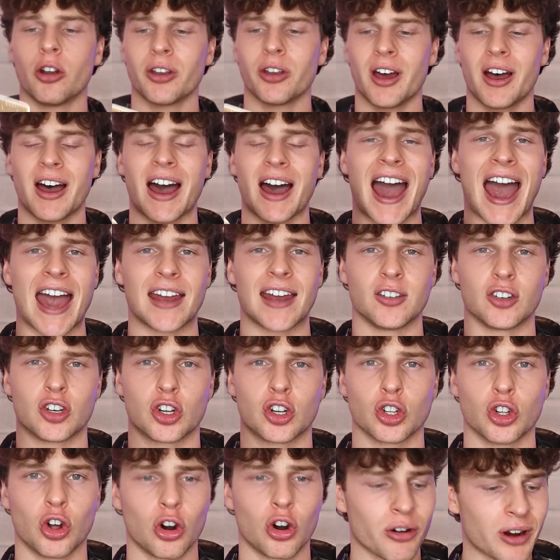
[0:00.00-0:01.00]
Honor and
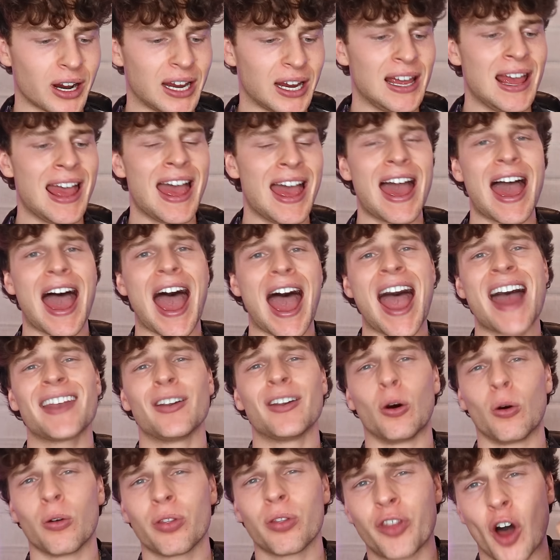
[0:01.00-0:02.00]
Glory.
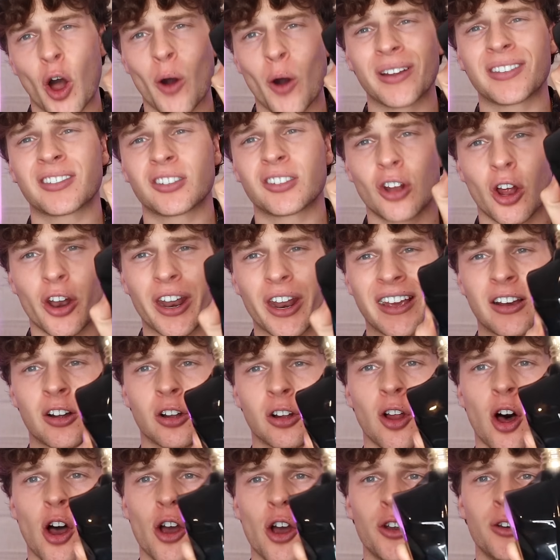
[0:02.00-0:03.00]
And although it's not a
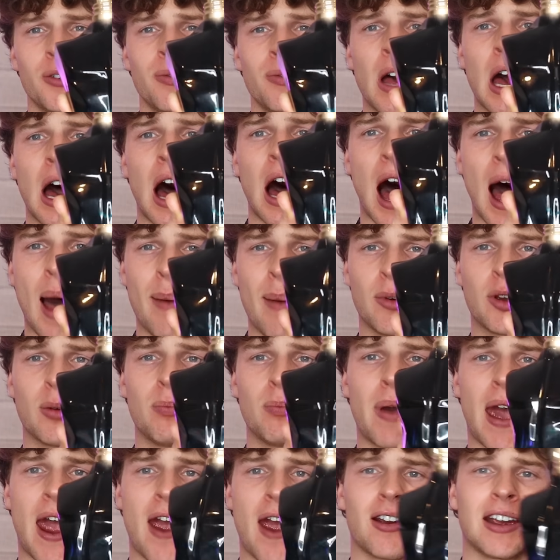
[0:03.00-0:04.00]
clone, I'm
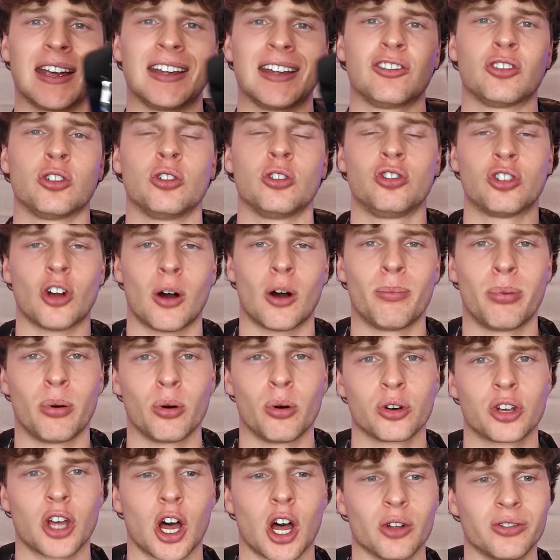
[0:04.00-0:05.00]
comparing it to
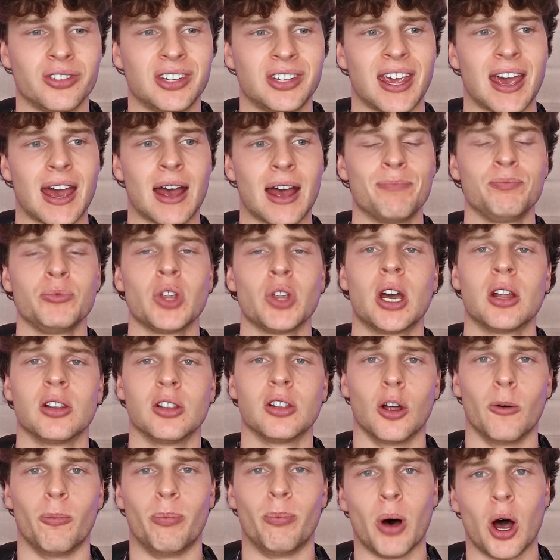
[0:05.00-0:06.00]
Jean-Paul Gaultier,
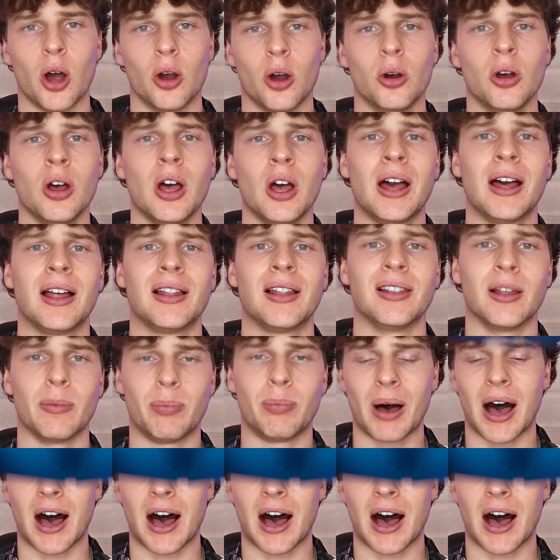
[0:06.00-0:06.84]
Le Beau, Le